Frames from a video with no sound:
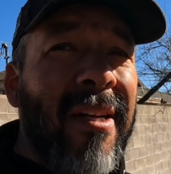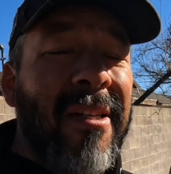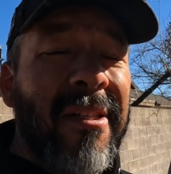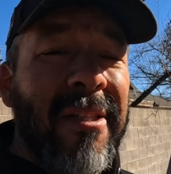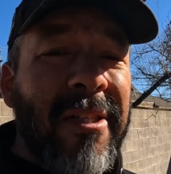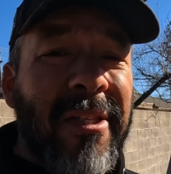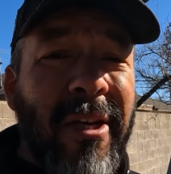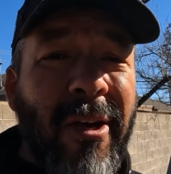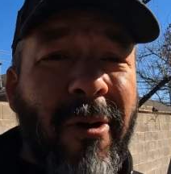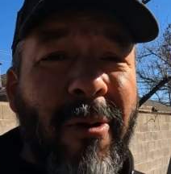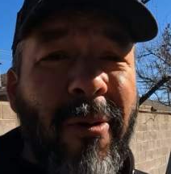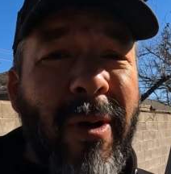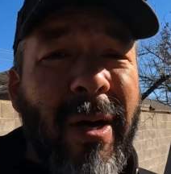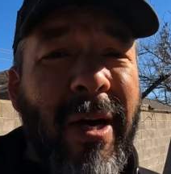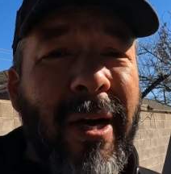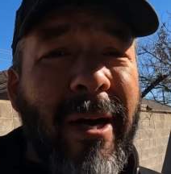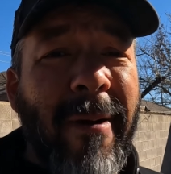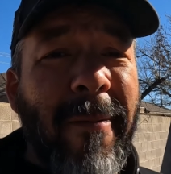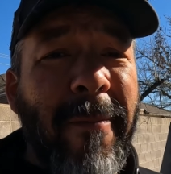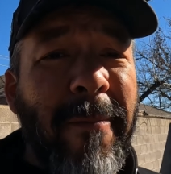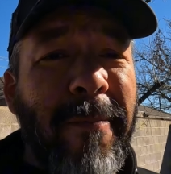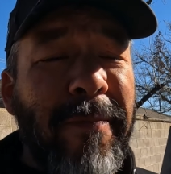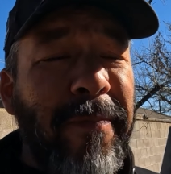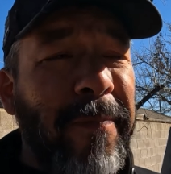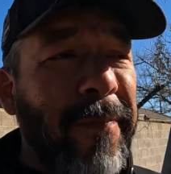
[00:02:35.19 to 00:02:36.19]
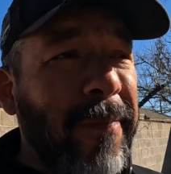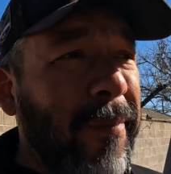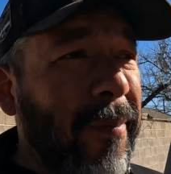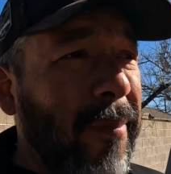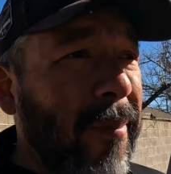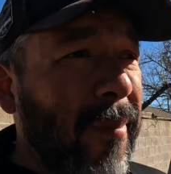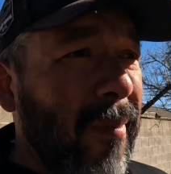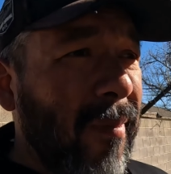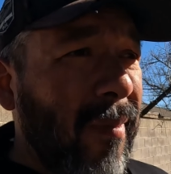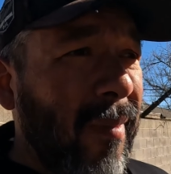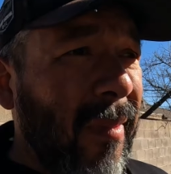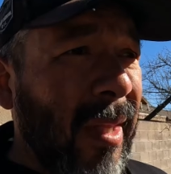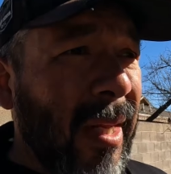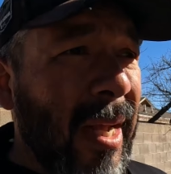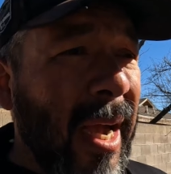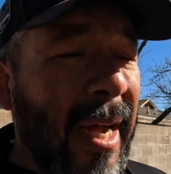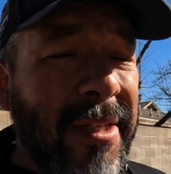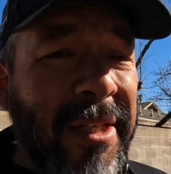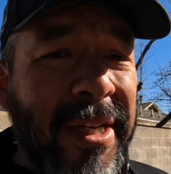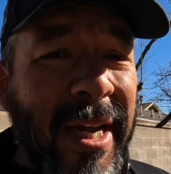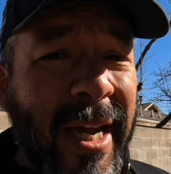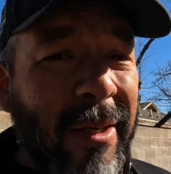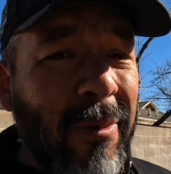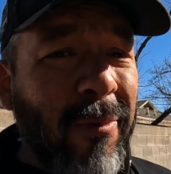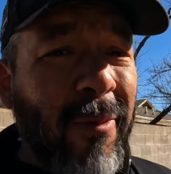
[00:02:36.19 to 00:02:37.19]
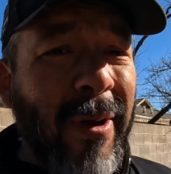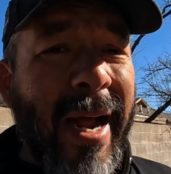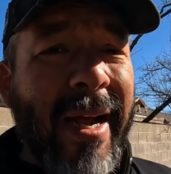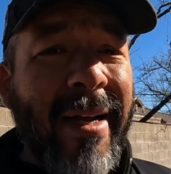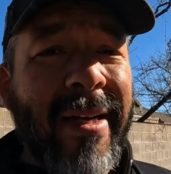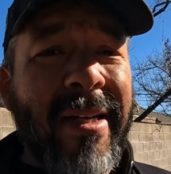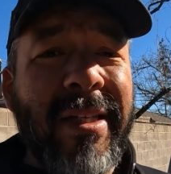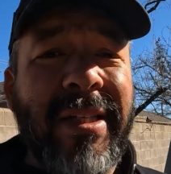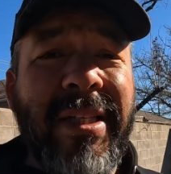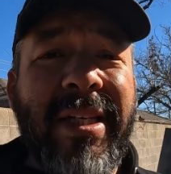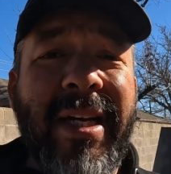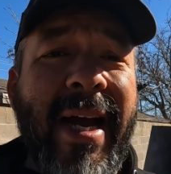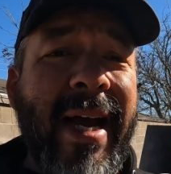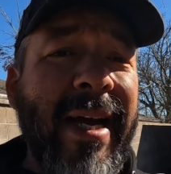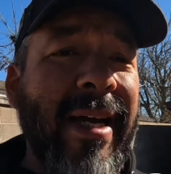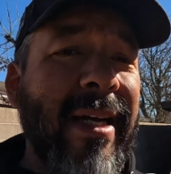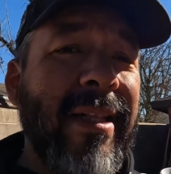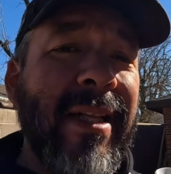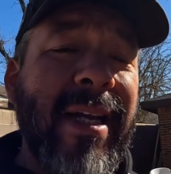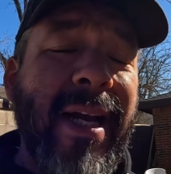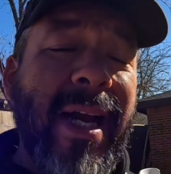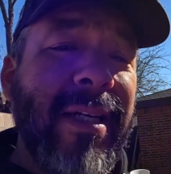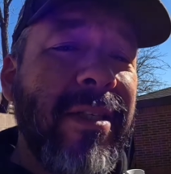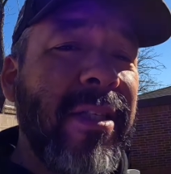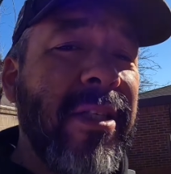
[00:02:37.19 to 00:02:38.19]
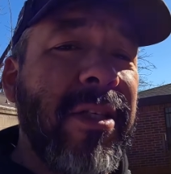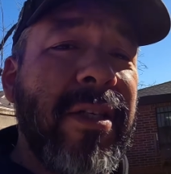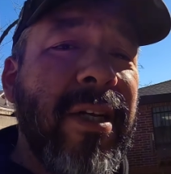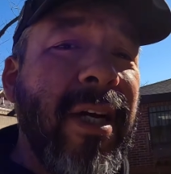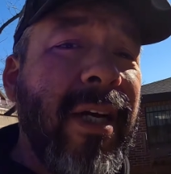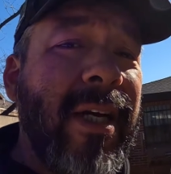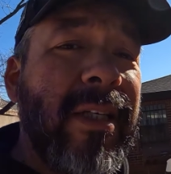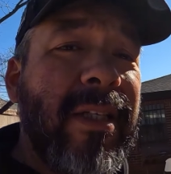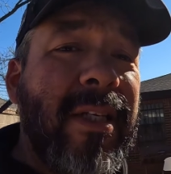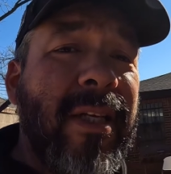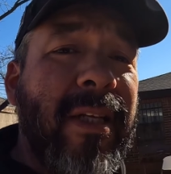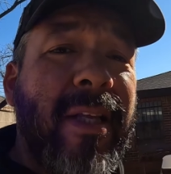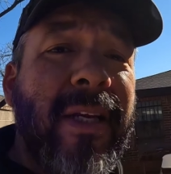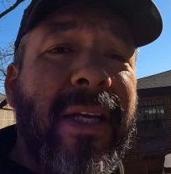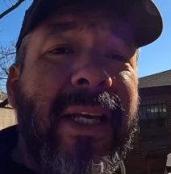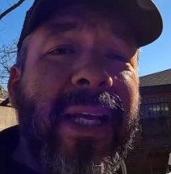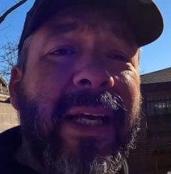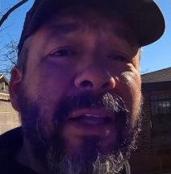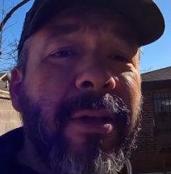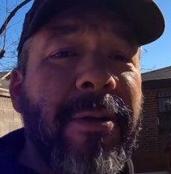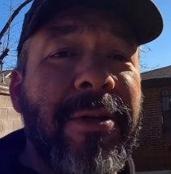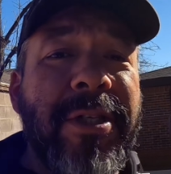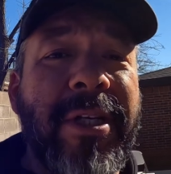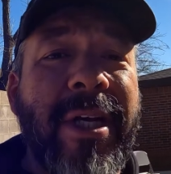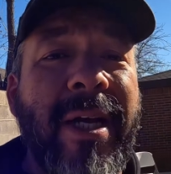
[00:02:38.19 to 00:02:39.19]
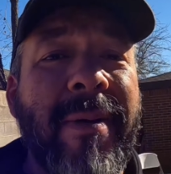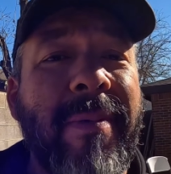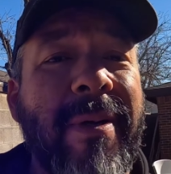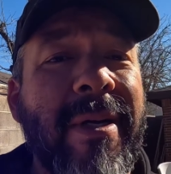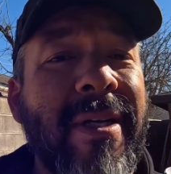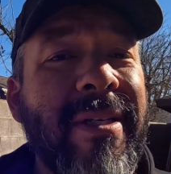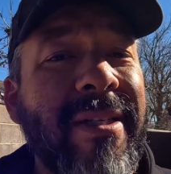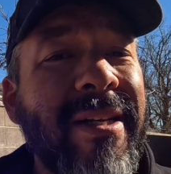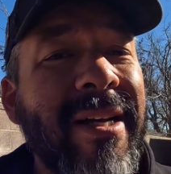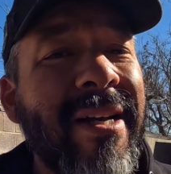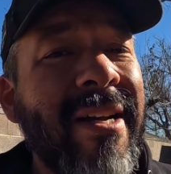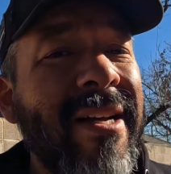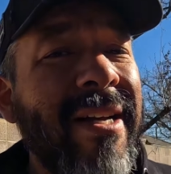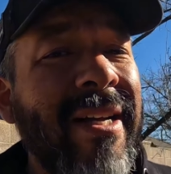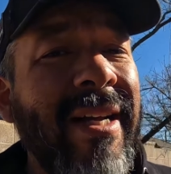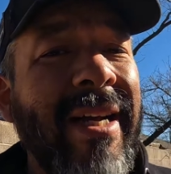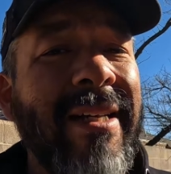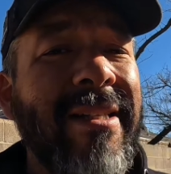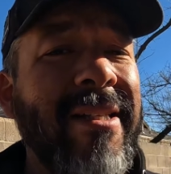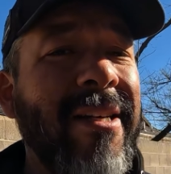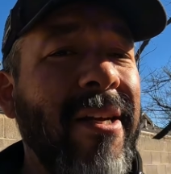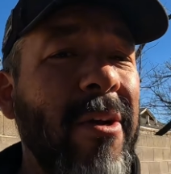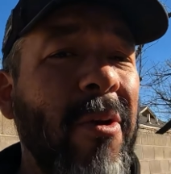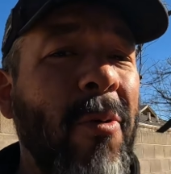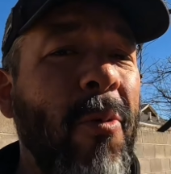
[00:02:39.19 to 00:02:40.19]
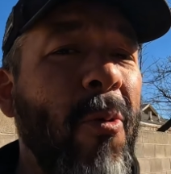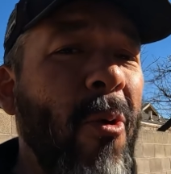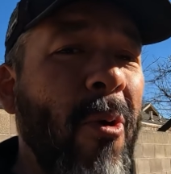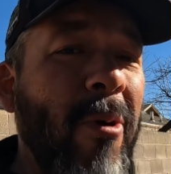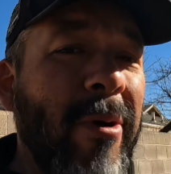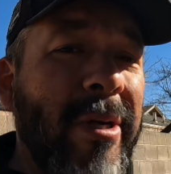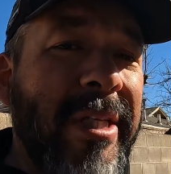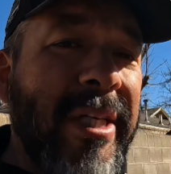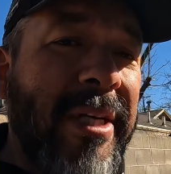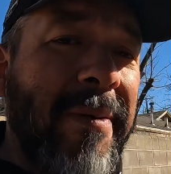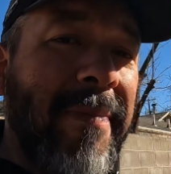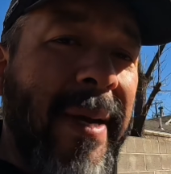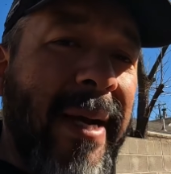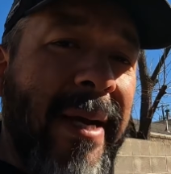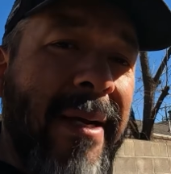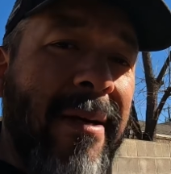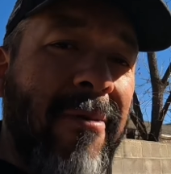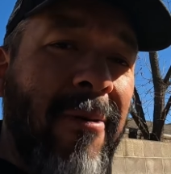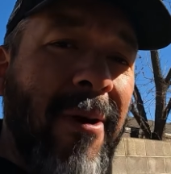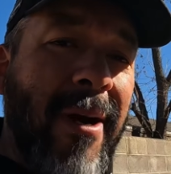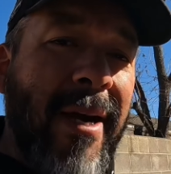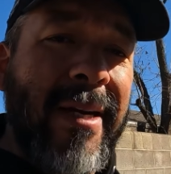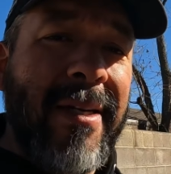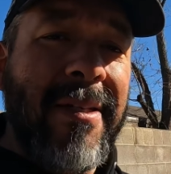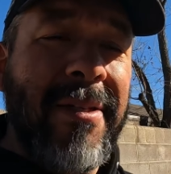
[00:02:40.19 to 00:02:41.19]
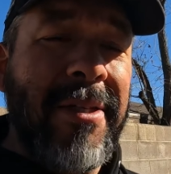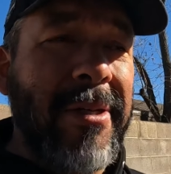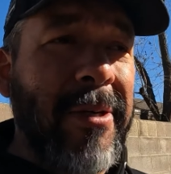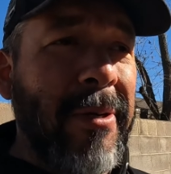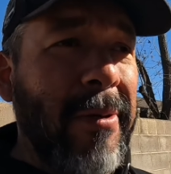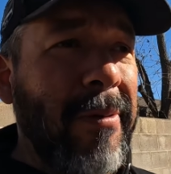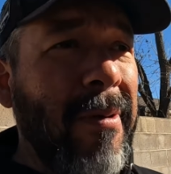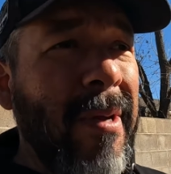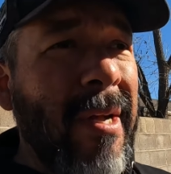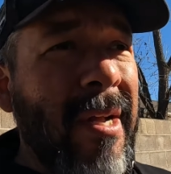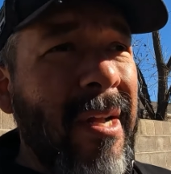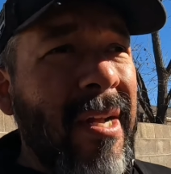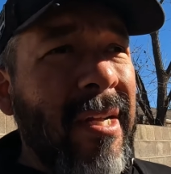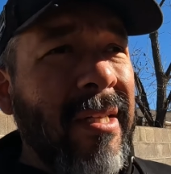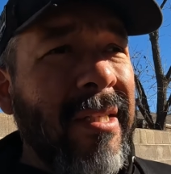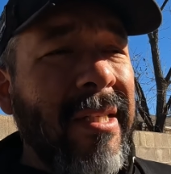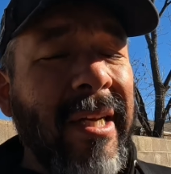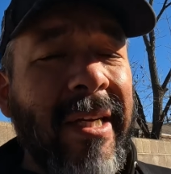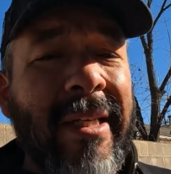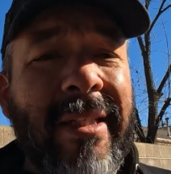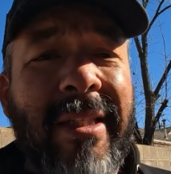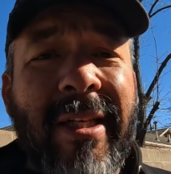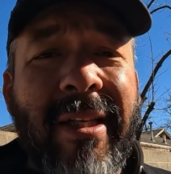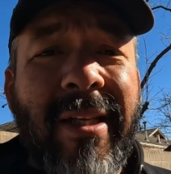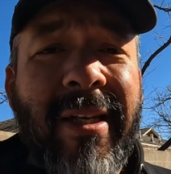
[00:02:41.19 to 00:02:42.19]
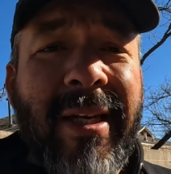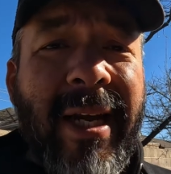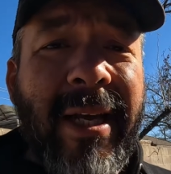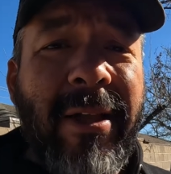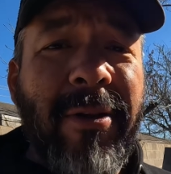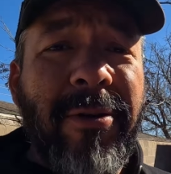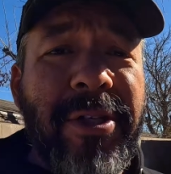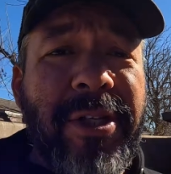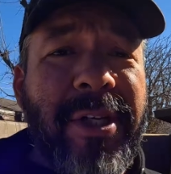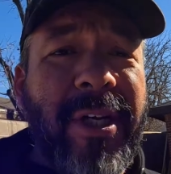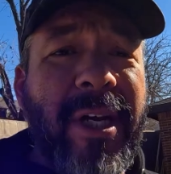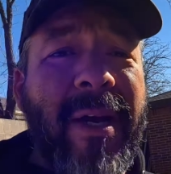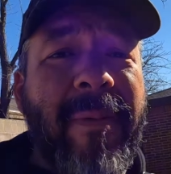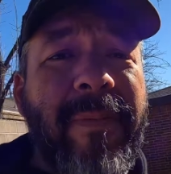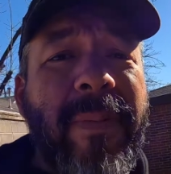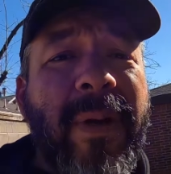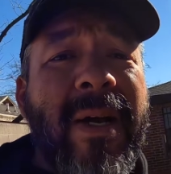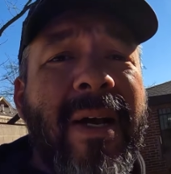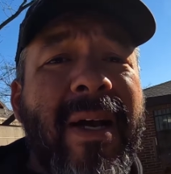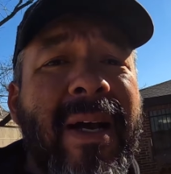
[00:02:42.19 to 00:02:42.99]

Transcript: So I checked what I could check, and then I just took it to the dealership because it's under warranty, man, right? So took it to the dealership.